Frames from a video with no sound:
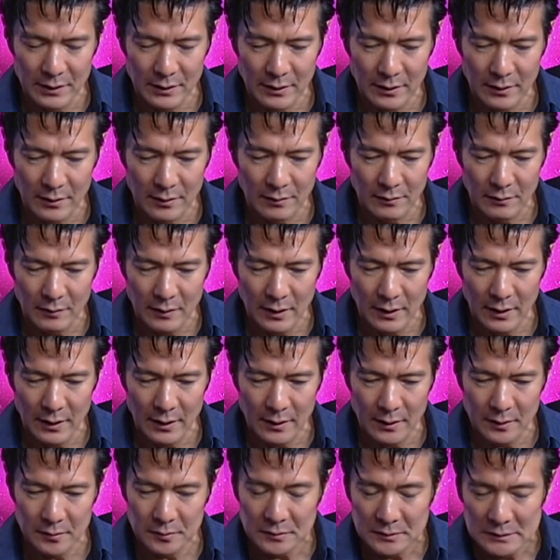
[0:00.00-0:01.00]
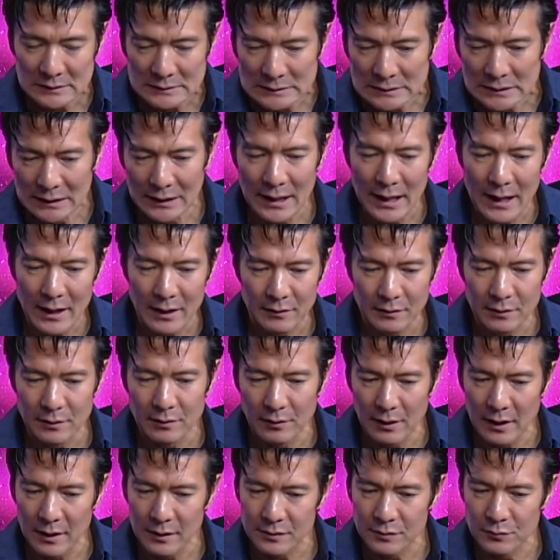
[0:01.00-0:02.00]
you know, uh, and I had, you know,
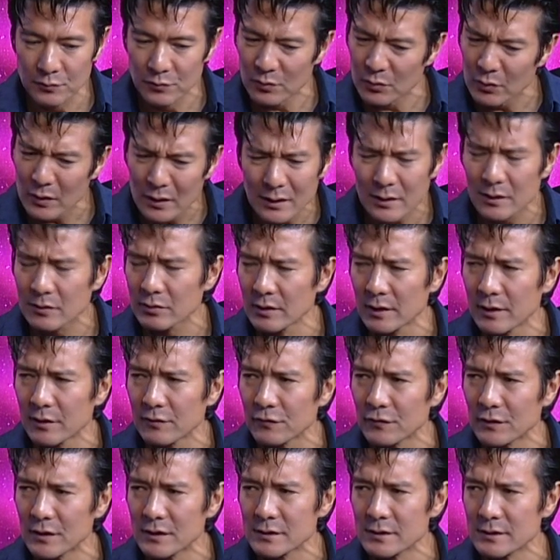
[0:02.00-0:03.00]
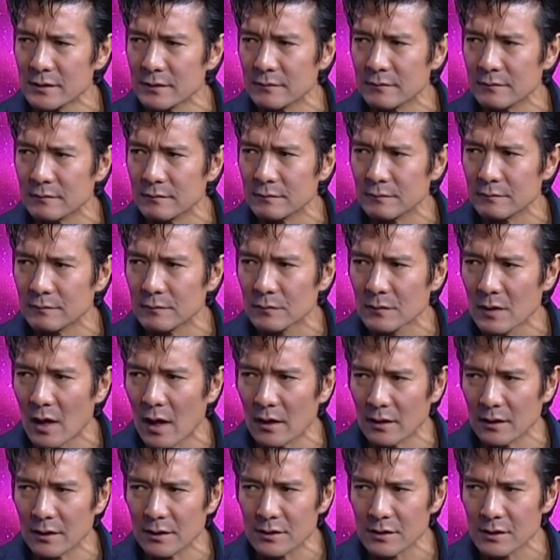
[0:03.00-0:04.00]
I had some really creative friends in right.
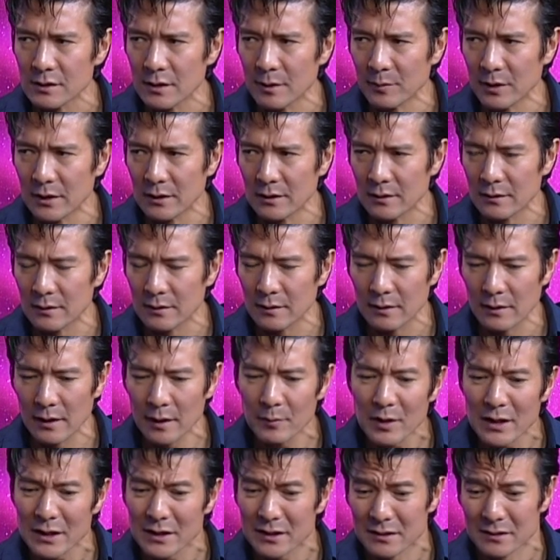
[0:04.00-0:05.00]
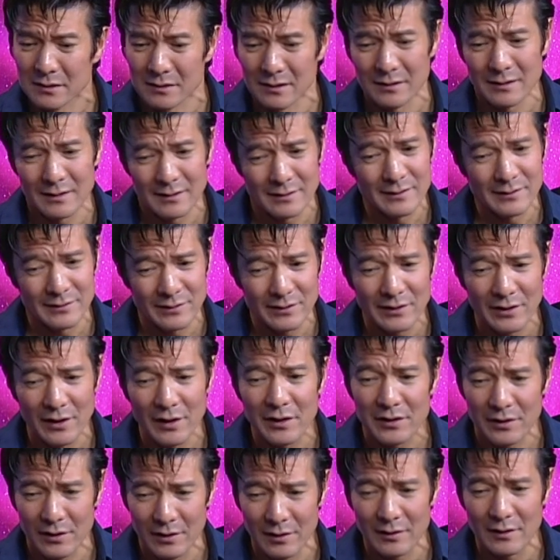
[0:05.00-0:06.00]
college. I mean, uh, M I T. There's a,
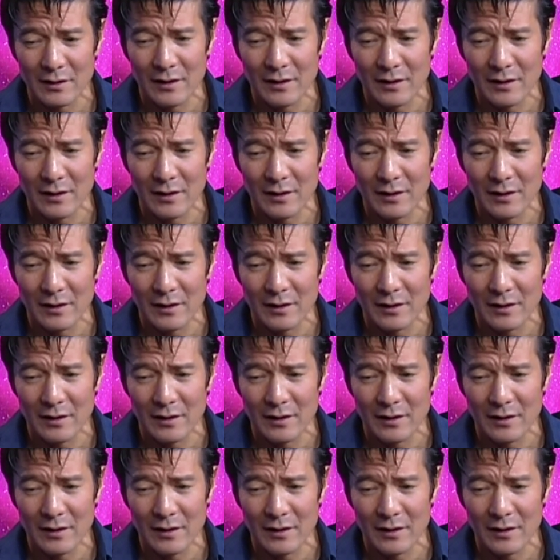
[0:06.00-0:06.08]
there are a